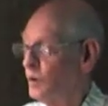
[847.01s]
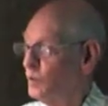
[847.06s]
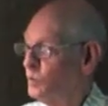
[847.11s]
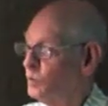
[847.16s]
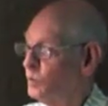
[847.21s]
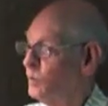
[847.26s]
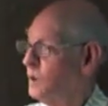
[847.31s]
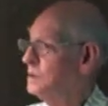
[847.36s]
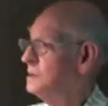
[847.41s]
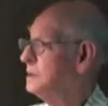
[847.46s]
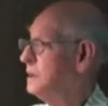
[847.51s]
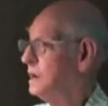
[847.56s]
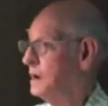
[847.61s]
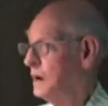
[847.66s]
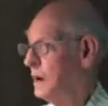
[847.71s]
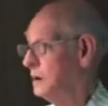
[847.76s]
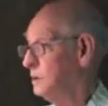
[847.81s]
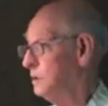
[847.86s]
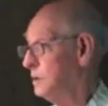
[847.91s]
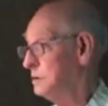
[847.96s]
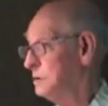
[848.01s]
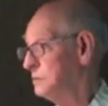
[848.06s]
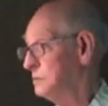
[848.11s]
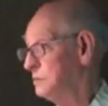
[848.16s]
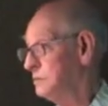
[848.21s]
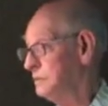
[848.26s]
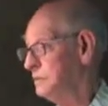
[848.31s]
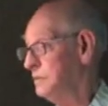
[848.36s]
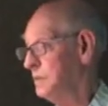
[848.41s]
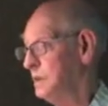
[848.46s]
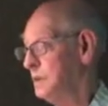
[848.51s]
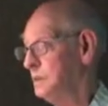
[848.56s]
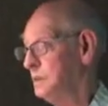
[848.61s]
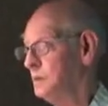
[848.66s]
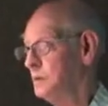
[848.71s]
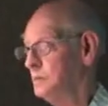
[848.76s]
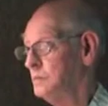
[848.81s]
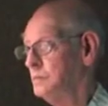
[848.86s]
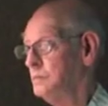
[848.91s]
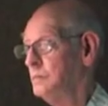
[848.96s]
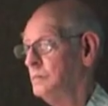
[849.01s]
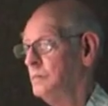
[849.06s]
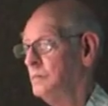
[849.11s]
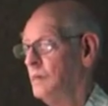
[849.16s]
One day I went to feed them.